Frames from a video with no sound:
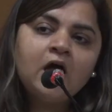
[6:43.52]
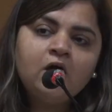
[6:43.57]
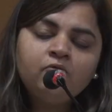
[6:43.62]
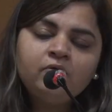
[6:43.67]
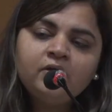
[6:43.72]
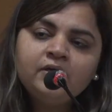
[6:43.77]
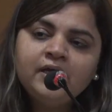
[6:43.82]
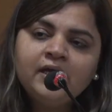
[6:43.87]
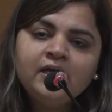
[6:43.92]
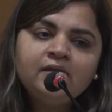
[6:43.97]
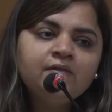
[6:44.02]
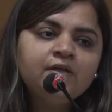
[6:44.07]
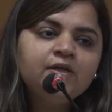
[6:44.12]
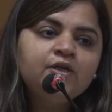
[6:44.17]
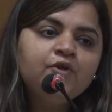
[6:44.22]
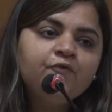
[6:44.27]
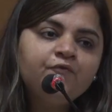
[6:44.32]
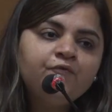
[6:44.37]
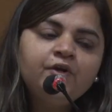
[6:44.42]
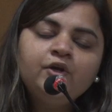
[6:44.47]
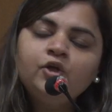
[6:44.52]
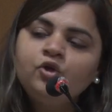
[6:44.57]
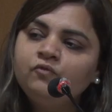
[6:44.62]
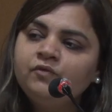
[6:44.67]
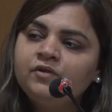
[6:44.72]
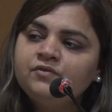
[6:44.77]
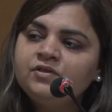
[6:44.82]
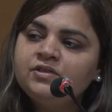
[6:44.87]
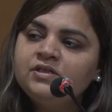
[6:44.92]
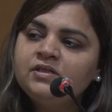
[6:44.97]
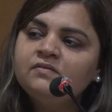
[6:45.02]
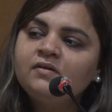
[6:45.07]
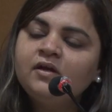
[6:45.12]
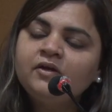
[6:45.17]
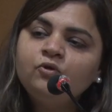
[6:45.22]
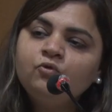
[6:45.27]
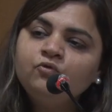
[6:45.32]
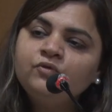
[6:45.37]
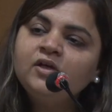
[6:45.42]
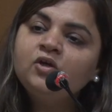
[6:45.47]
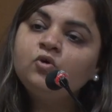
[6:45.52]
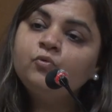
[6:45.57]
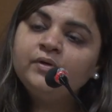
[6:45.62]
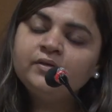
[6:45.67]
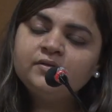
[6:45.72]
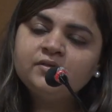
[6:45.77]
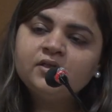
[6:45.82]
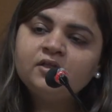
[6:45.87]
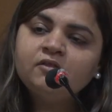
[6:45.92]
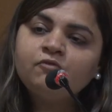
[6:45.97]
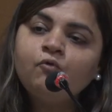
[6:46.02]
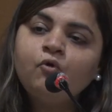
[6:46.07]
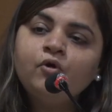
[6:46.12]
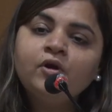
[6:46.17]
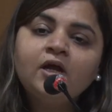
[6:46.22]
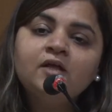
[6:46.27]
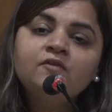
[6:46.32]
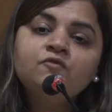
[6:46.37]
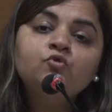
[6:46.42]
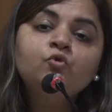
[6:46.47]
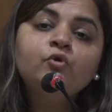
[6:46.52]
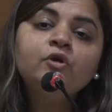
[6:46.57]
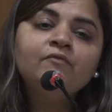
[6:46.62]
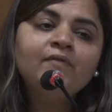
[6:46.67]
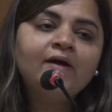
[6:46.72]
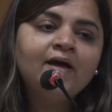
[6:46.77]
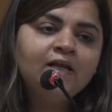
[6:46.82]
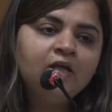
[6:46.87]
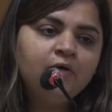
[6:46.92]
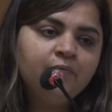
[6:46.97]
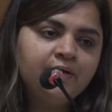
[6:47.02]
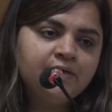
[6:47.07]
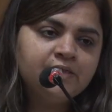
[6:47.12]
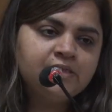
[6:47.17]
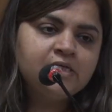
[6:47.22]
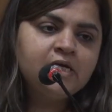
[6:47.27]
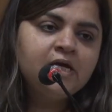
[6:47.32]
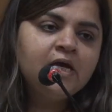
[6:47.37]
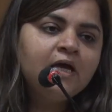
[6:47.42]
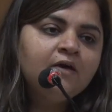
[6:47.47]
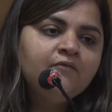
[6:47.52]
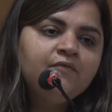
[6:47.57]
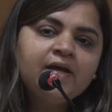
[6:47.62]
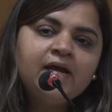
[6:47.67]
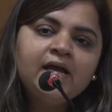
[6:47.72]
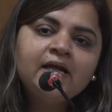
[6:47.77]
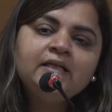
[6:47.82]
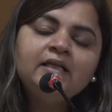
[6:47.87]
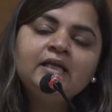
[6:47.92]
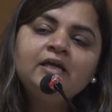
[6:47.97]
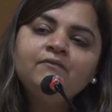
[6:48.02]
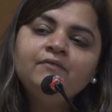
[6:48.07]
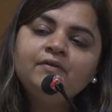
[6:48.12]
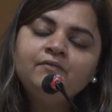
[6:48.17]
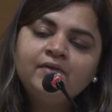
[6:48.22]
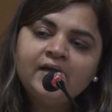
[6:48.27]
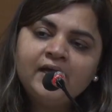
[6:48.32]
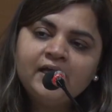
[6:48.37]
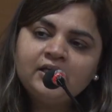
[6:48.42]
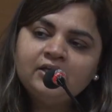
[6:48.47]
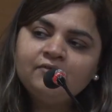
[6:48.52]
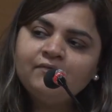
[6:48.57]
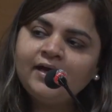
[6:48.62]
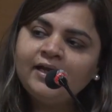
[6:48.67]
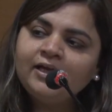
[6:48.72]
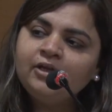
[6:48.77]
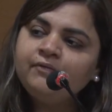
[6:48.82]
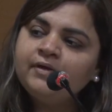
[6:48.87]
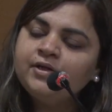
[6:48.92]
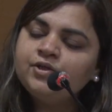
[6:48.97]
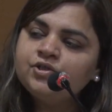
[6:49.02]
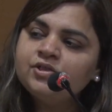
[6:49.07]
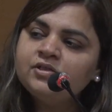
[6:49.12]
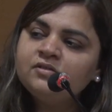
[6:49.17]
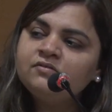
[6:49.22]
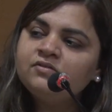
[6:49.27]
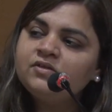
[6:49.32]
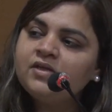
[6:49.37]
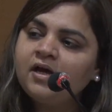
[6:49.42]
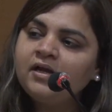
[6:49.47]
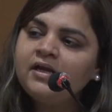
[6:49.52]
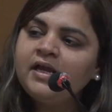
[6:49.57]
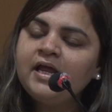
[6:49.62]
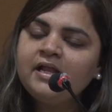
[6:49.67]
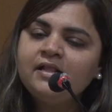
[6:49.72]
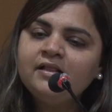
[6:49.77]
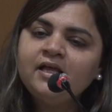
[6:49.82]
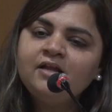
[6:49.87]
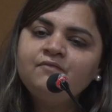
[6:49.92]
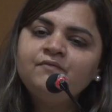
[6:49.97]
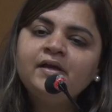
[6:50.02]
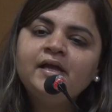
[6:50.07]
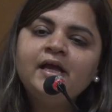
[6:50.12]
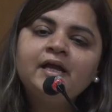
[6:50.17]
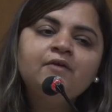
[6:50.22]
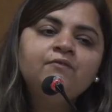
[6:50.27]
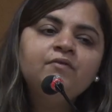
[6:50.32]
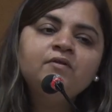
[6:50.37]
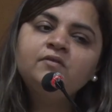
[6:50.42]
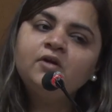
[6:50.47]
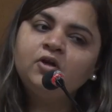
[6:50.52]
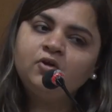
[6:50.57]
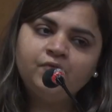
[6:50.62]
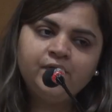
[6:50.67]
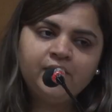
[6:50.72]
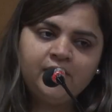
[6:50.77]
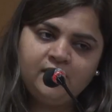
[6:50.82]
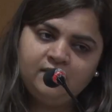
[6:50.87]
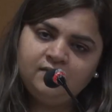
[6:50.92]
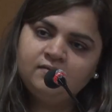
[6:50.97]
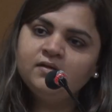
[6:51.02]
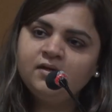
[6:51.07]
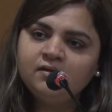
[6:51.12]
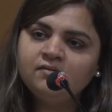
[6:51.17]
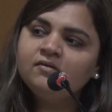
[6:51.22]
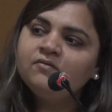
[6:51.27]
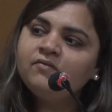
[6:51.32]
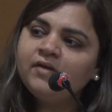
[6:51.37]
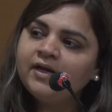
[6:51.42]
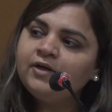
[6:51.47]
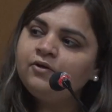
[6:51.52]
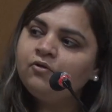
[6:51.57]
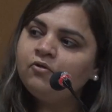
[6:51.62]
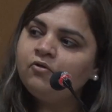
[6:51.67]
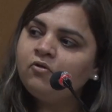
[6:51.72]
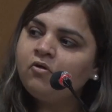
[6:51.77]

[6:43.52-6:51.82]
nowadays in different universities are using quizzes for us to evaluate. We get evaluations done and then we get our certificates. Is it right or